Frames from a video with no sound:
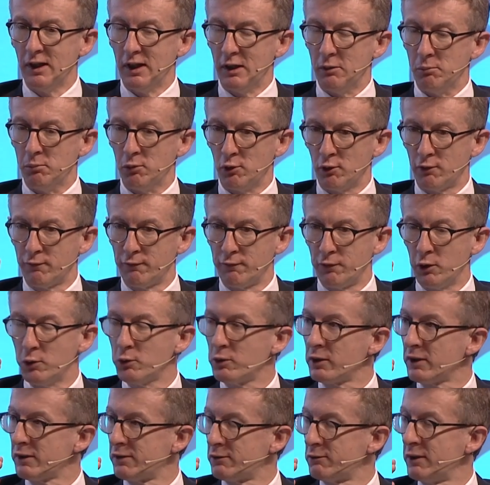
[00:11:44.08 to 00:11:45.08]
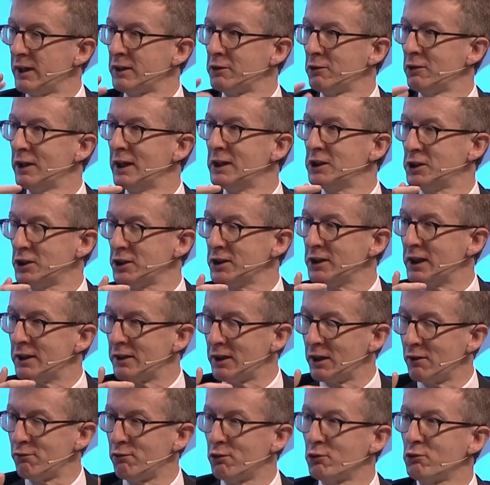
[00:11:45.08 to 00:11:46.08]
more focused regulation and
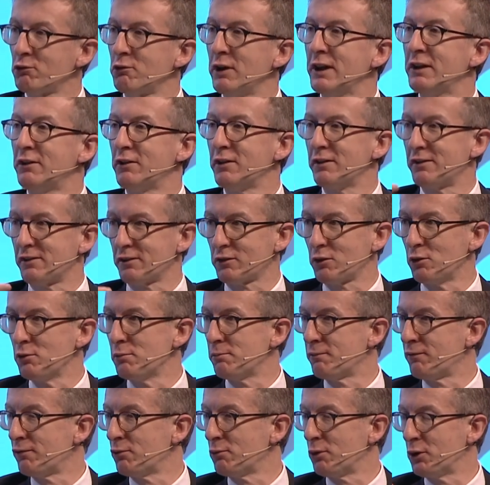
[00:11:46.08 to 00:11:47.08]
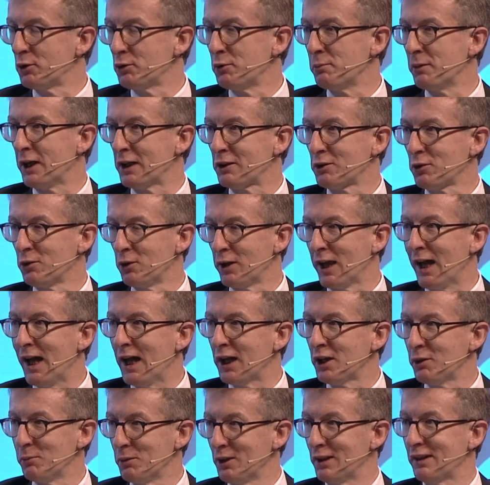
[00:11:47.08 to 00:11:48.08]
therefore greater scope for what you might call
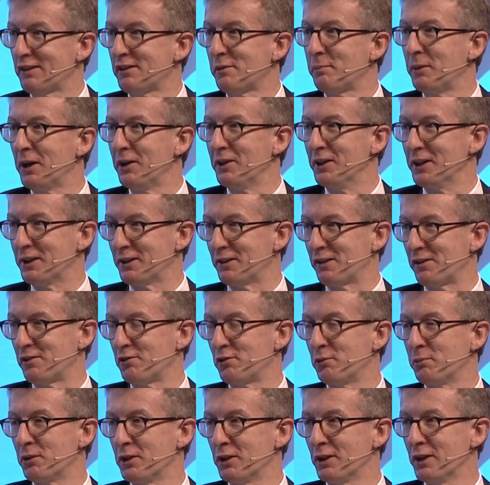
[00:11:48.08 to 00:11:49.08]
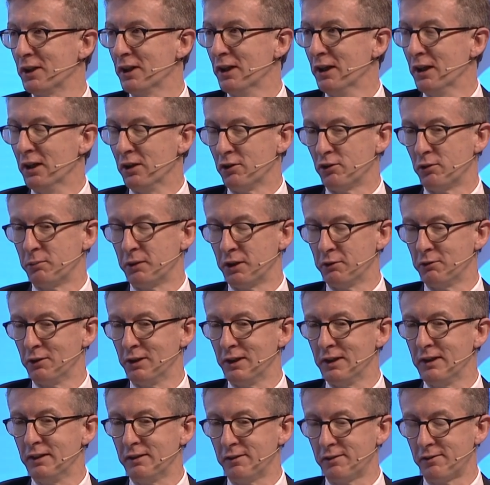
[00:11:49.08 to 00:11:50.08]
animal spirits to be
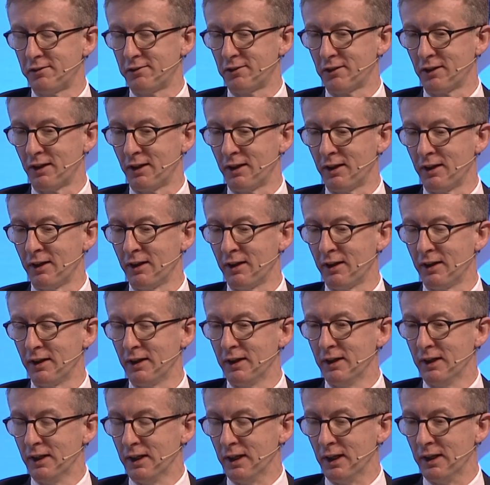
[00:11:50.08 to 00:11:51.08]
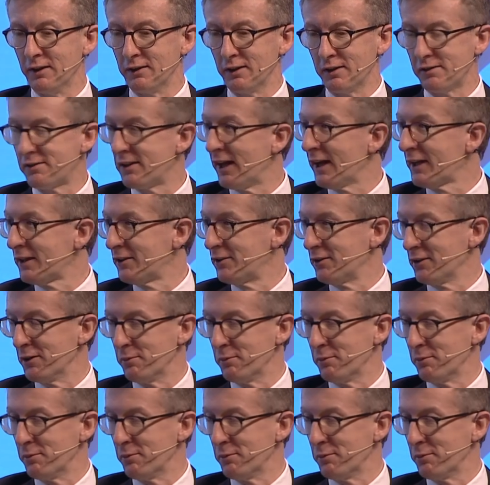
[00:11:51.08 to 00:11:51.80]
released in the sector,